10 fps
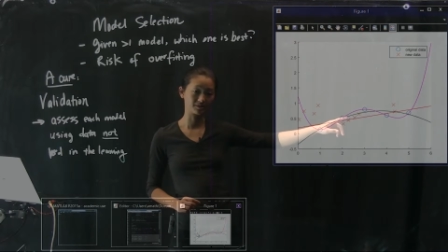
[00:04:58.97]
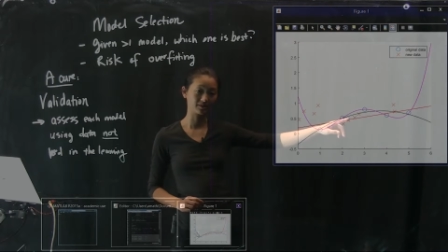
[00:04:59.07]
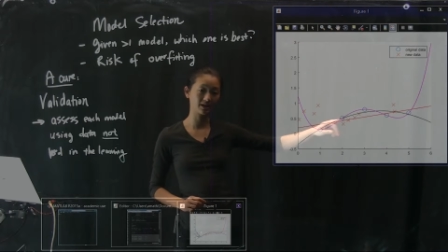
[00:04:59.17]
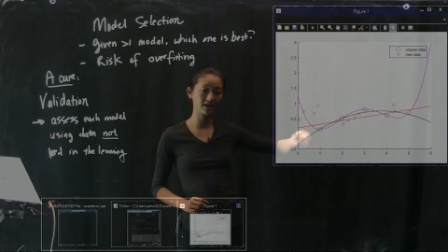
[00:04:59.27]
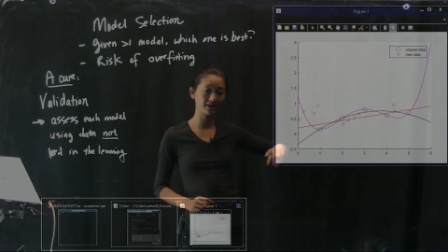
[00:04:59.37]
a
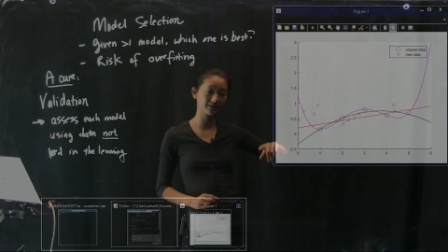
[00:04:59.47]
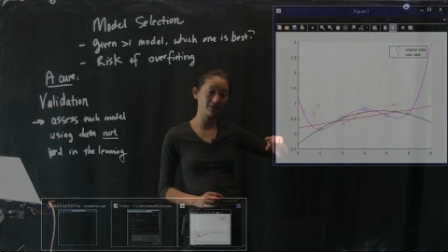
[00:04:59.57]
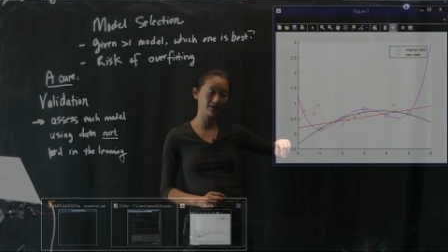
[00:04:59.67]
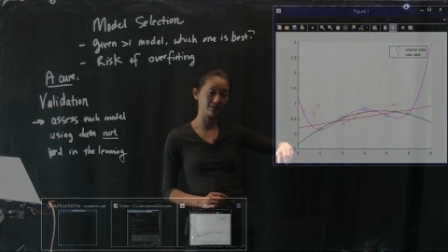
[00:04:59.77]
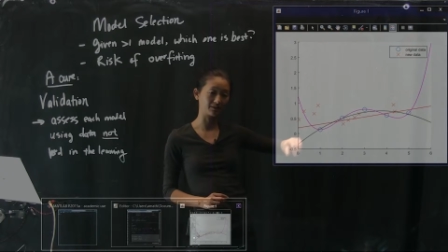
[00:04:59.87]

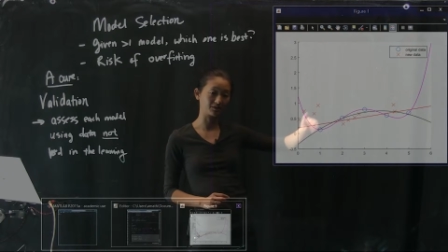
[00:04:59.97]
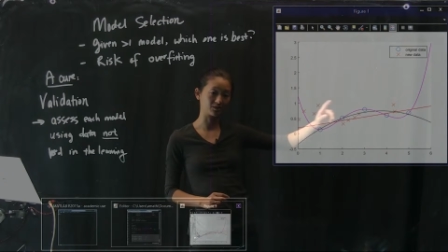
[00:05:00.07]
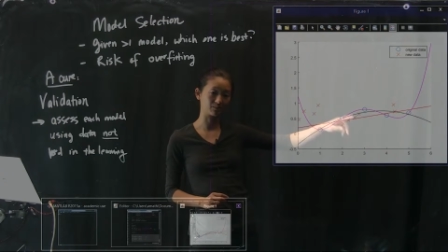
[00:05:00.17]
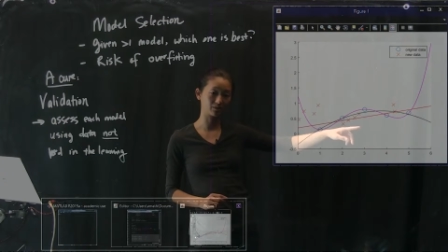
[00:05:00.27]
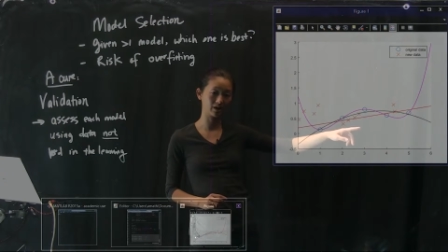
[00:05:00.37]
line, there was a
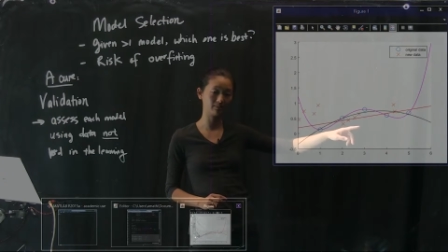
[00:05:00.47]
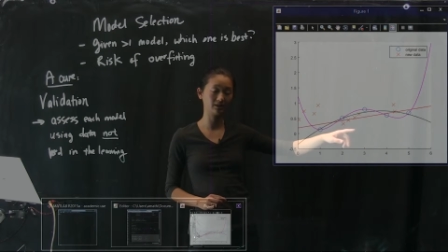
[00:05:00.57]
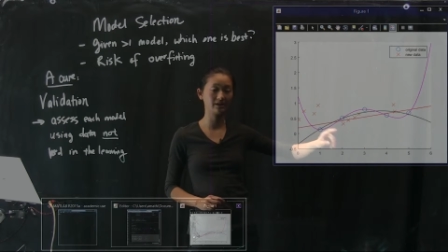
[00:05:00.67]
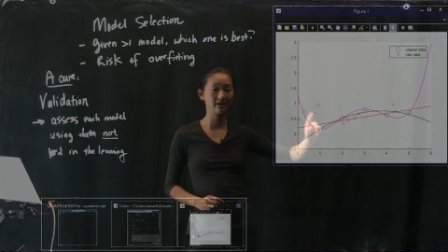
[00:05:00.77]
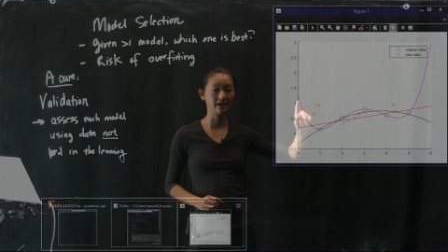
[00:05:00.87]

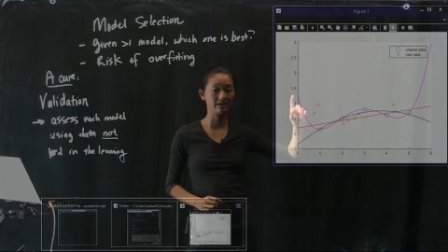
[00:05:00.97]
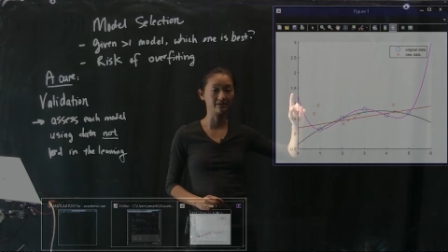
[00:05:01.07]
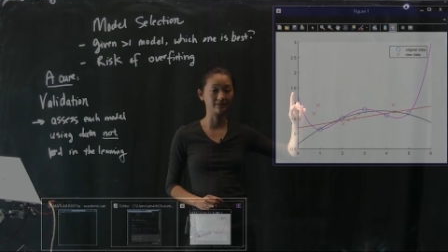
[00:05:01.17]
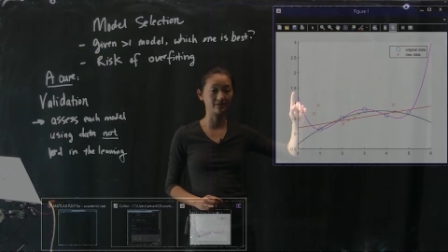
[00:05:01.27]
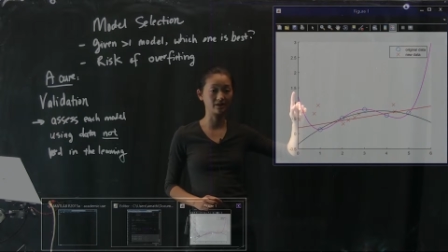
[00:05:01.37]
parabola,
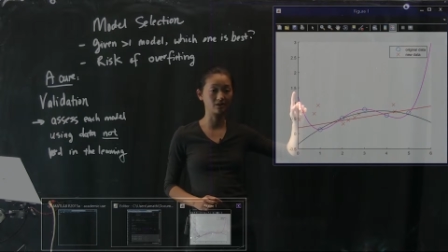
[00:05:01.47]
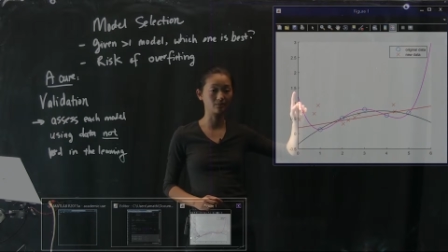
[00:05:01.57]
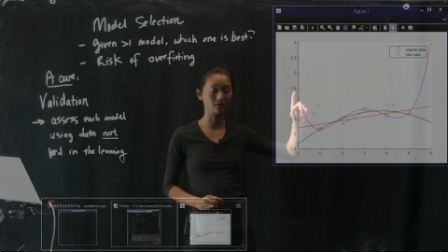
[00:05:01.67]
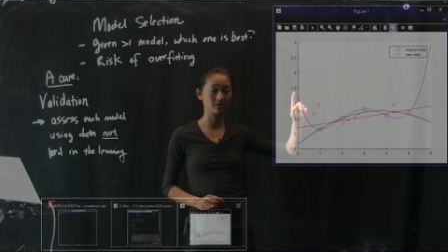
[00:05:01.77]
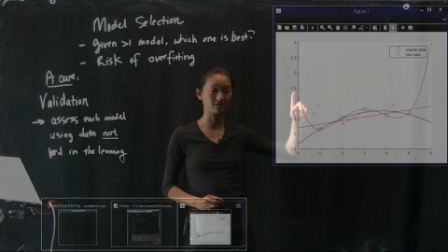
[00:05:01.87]
and there
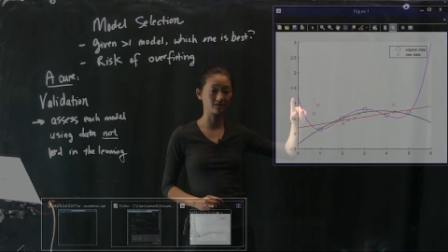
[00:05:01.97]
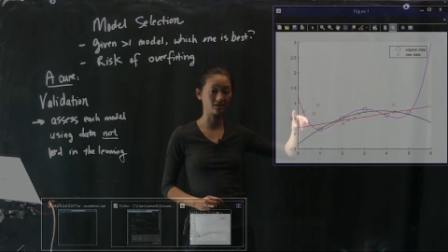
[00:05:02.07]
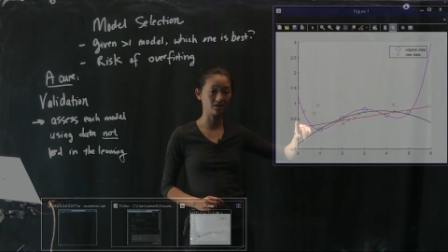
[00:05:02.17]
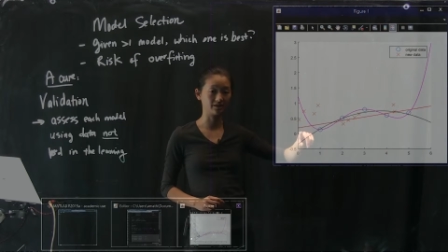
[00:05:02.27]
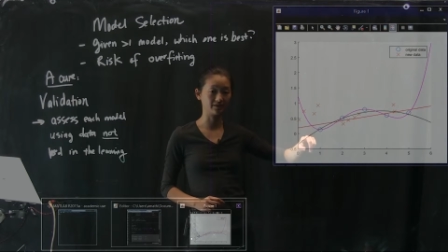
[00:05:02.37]
was
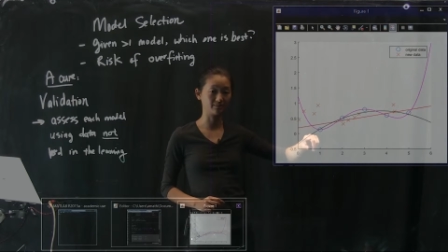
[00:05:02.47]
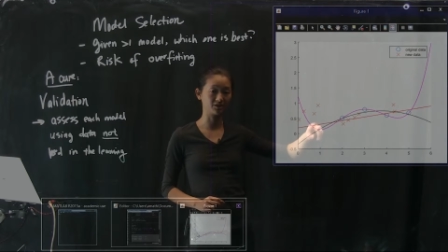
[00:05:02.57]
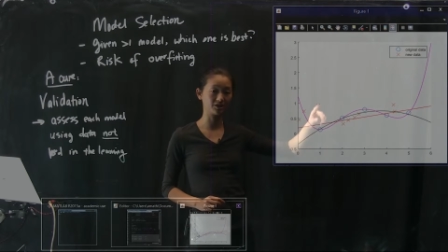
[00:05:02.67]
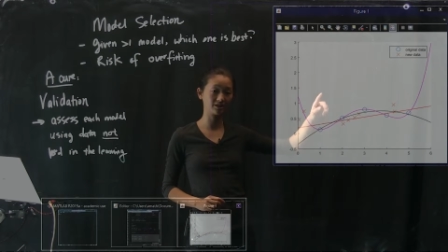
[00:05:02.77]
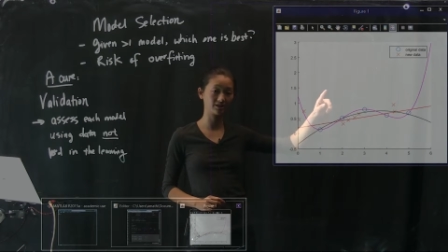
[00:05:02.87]
the the
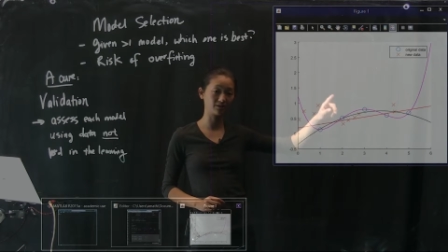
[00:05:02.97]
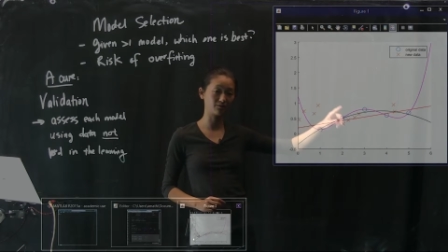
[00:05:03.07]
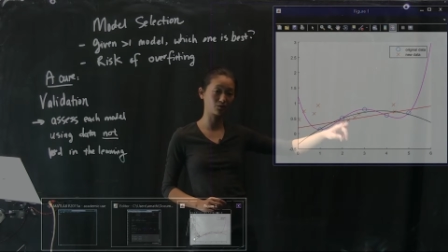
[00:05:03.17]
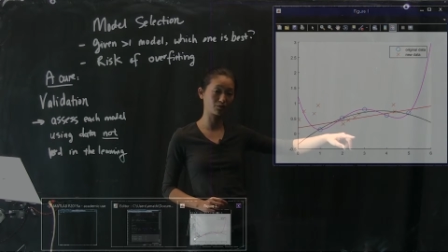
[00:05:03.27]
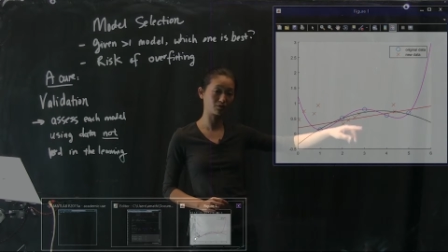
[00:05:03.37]
magenta
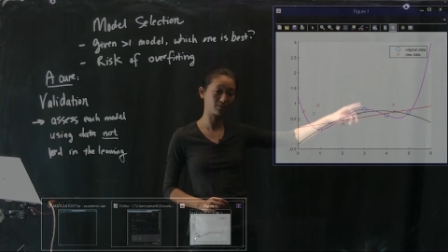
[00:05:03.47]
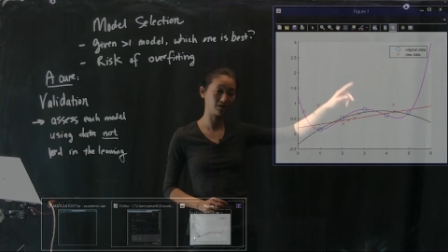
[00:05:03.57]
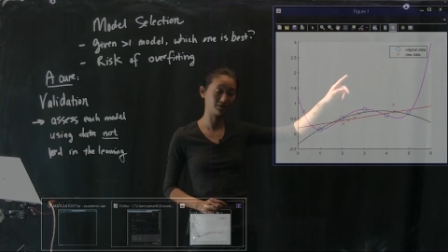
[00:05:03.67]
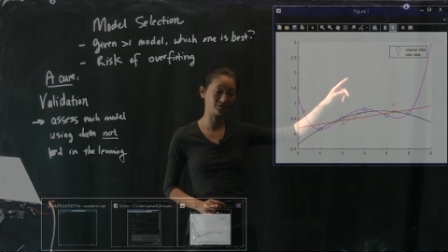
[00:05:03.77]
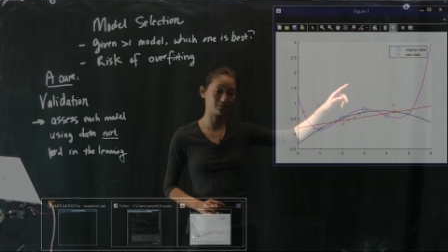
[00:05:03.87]
fourth order
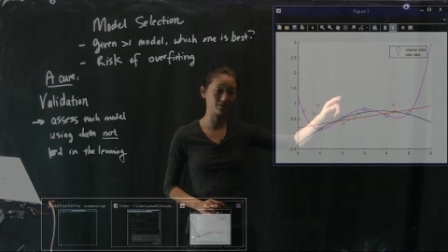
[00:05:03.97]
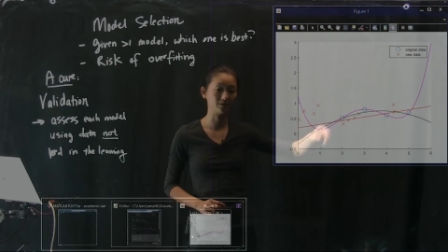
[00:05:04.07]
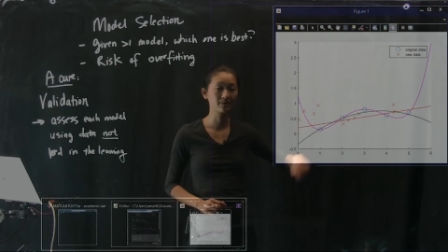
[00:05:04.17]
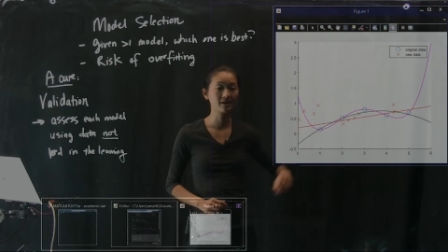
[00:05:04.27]
polynomial